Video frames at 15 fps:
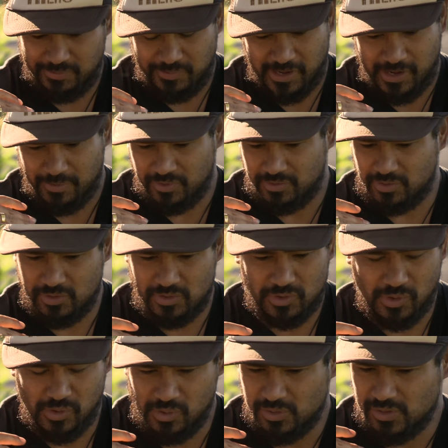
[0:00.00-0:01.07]
coming through
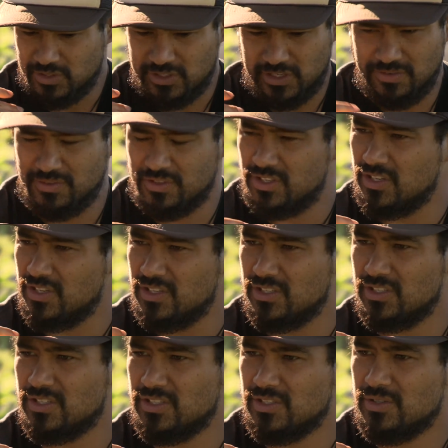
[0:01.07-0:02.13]
school in the
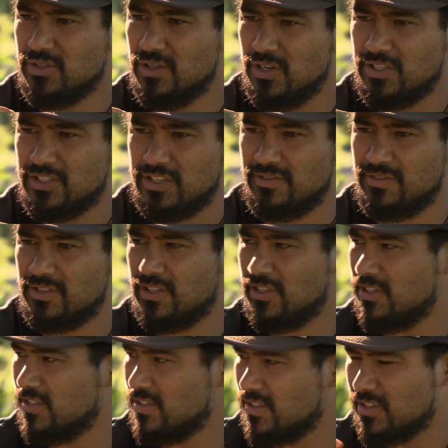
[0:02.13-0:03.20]
70s, early
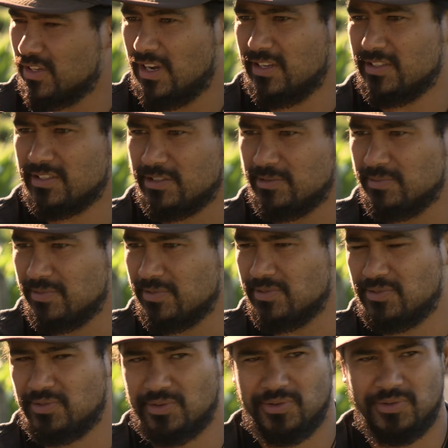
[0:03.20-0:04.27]
70s, us coming
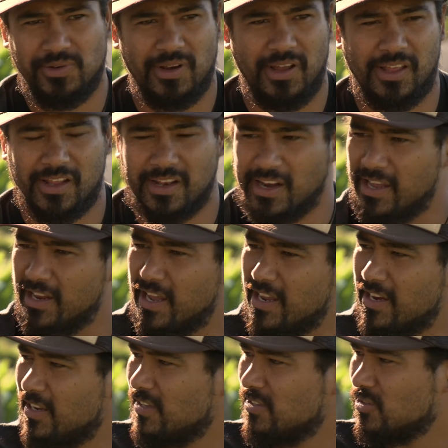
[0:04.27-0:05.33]
through like late
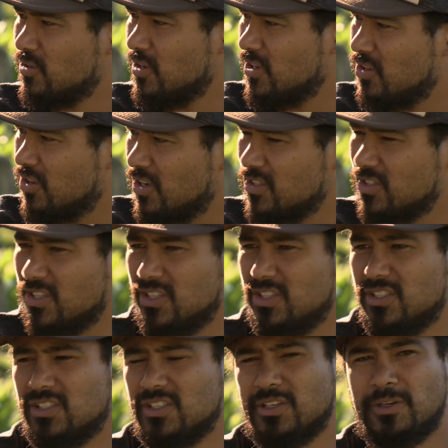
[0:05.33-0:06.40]
80s, early
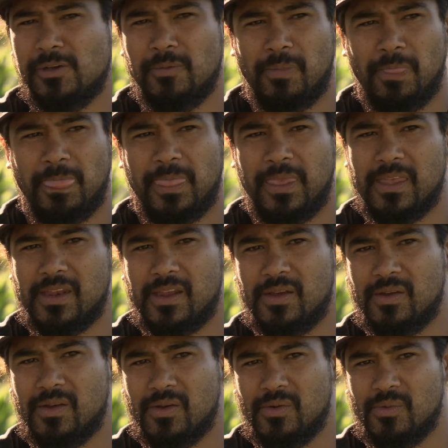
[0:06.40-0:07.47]
90s.
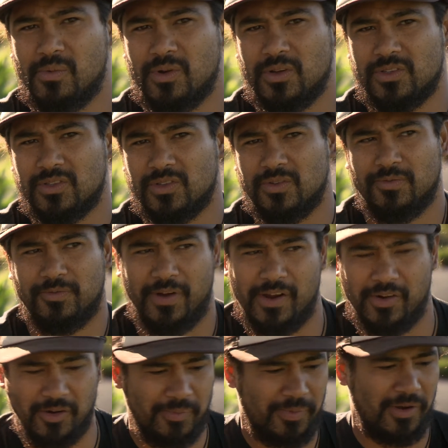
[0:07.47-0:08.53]
It was
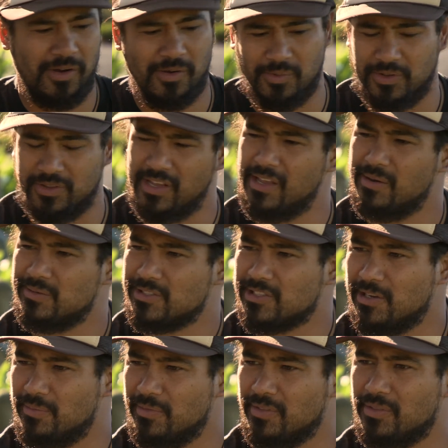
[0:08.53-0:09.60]
frowned upon when Dad was
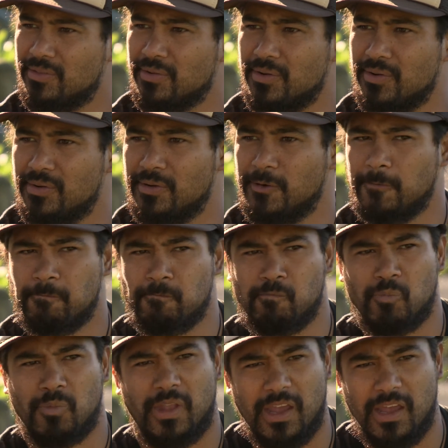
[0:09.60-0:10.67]
coming through,
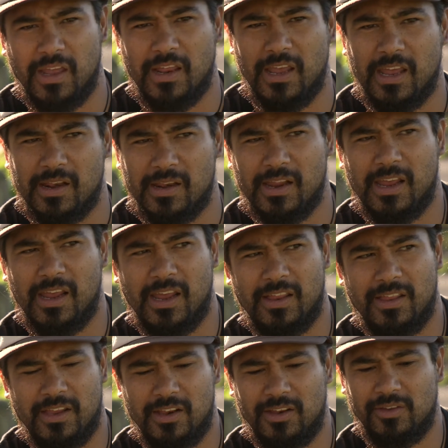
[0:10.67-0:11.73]
and
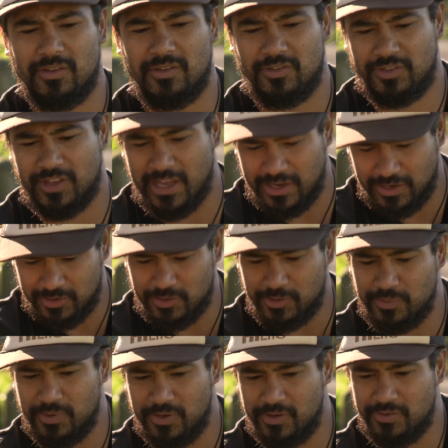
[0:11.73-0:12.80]
then starting to
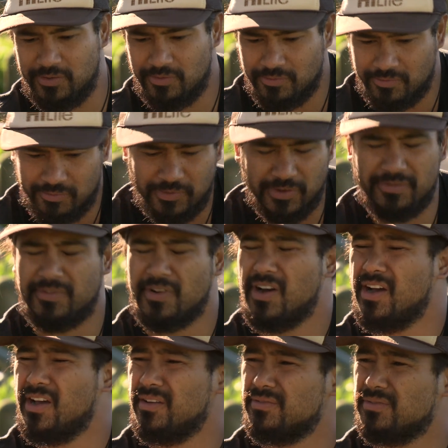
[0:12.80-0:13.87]
be
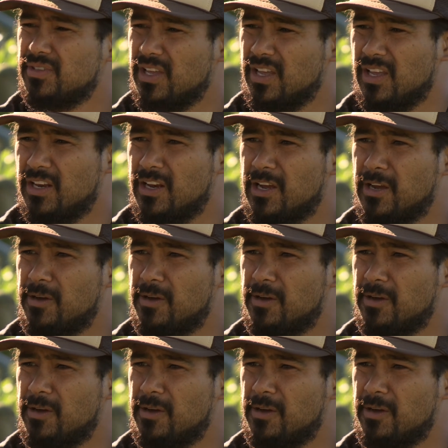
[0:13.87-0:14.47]
revived, and